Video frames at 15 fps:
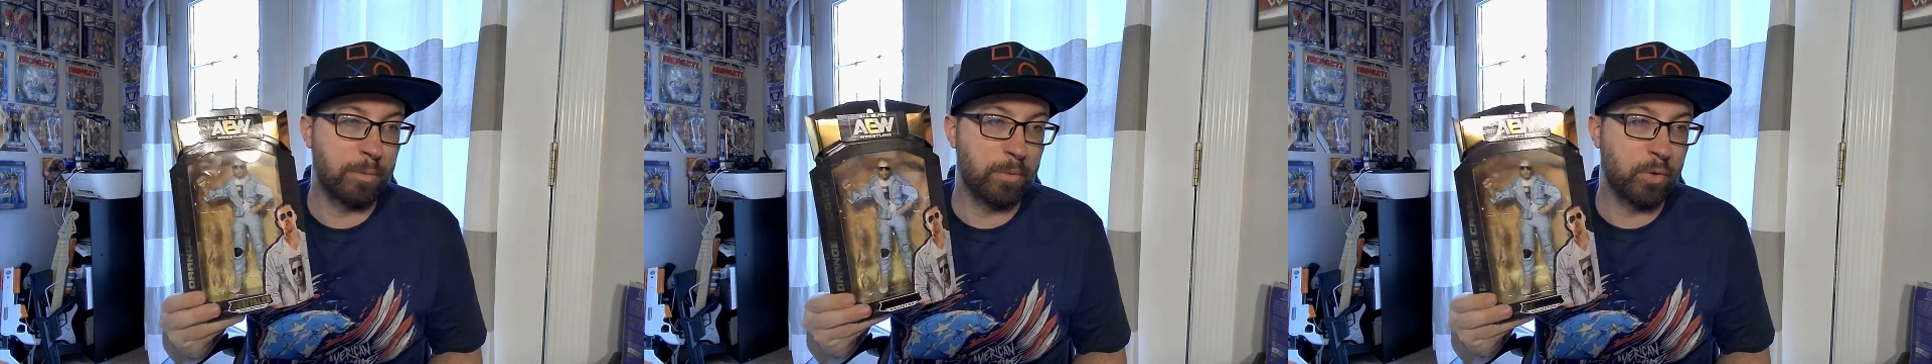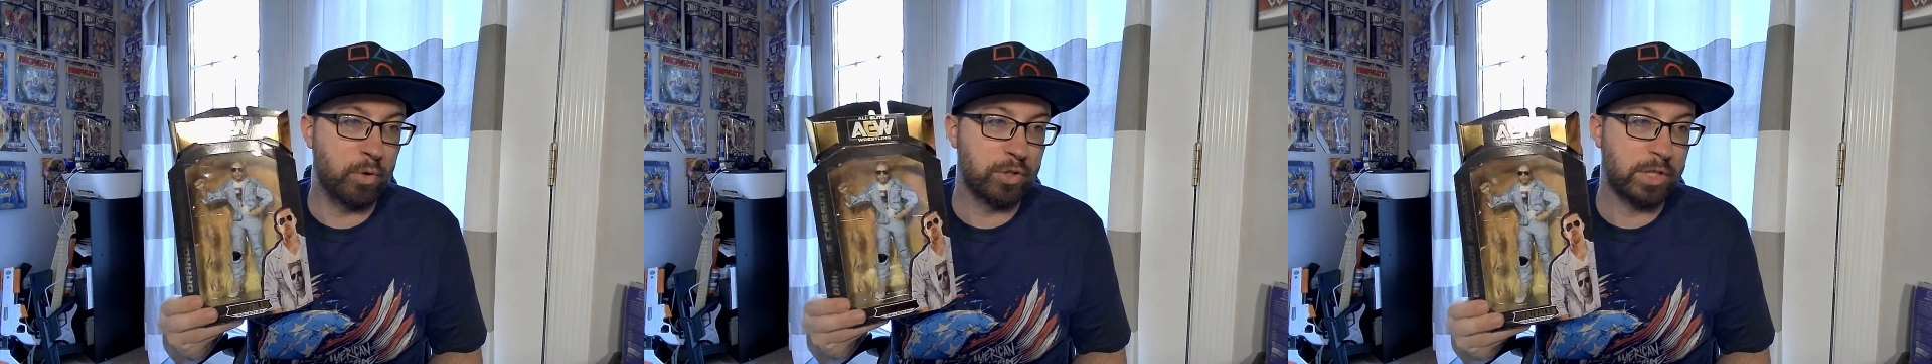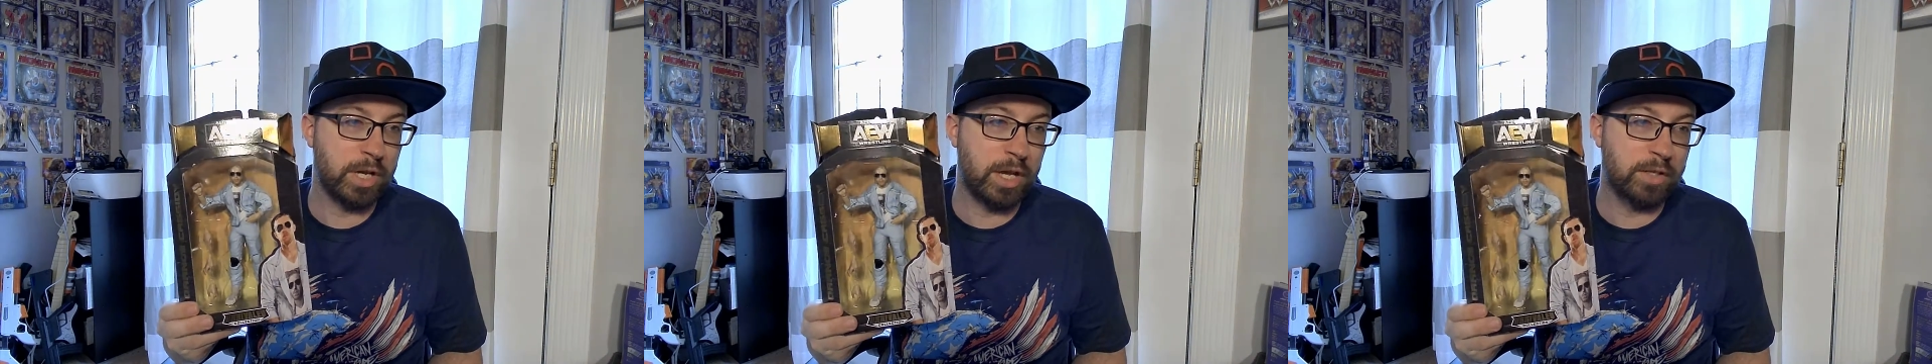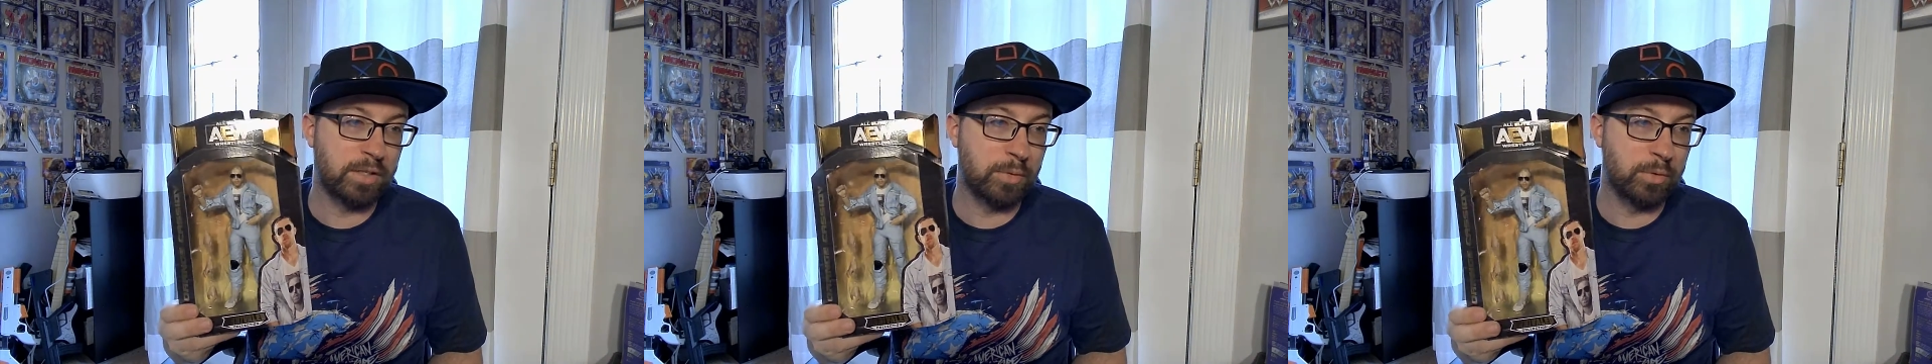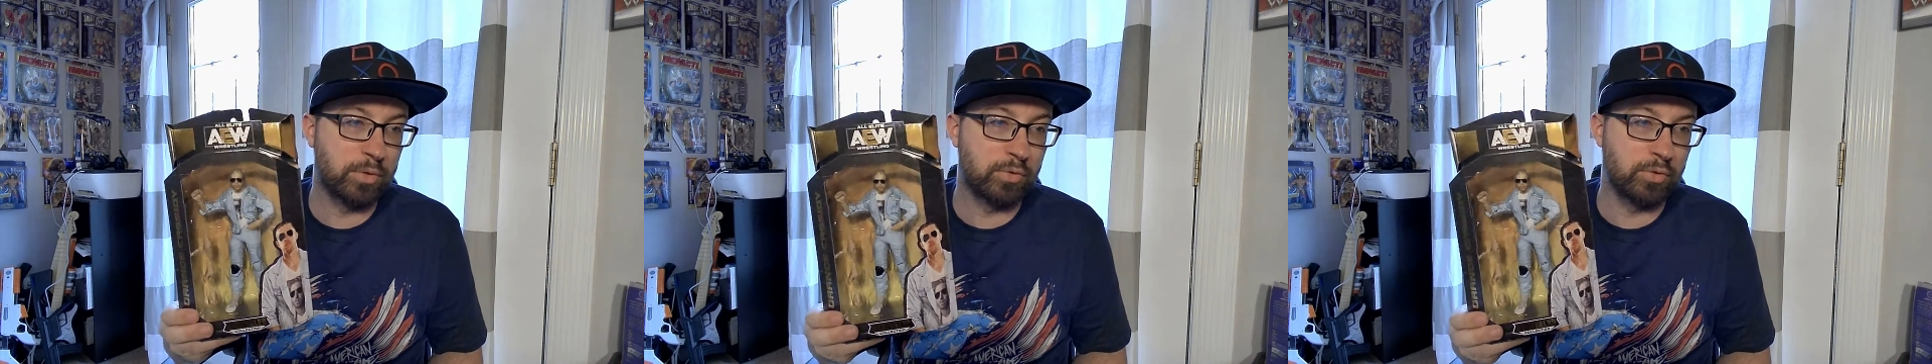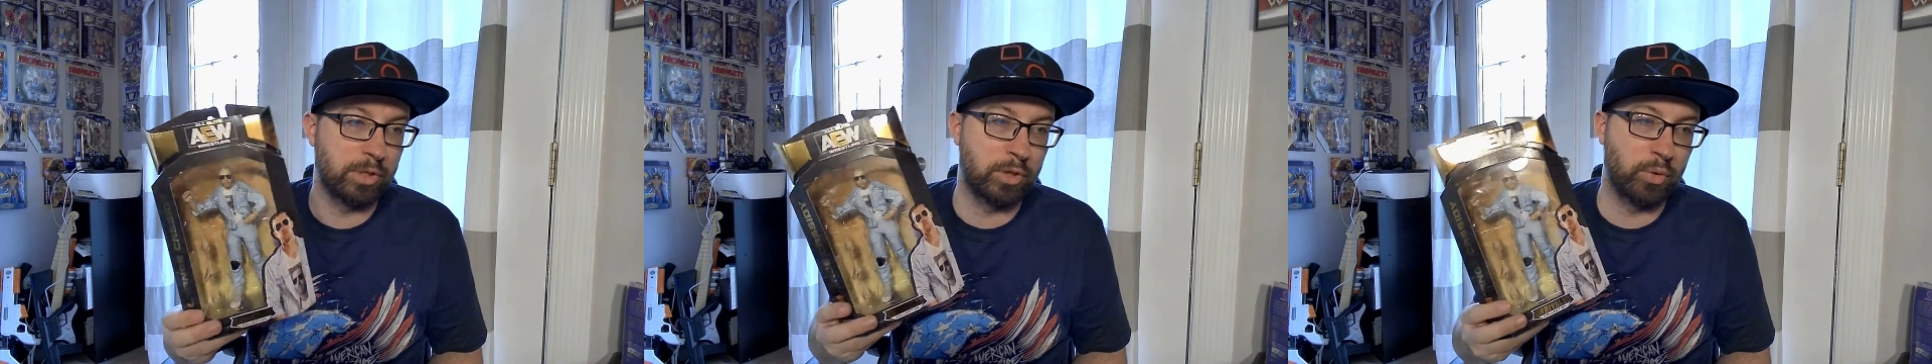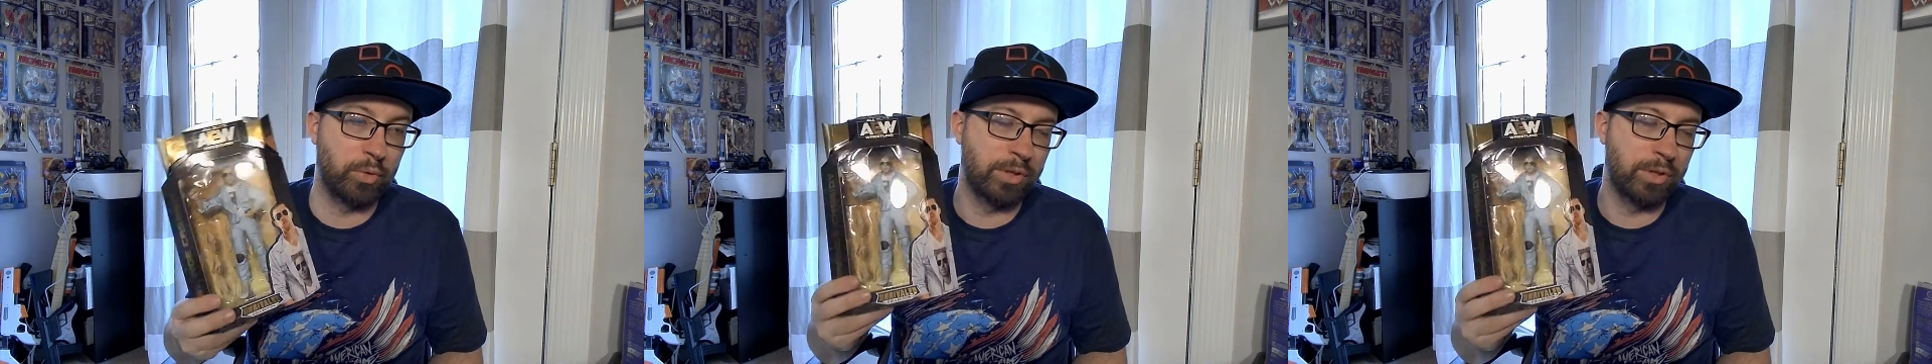Orange Cassidy, which is really cool.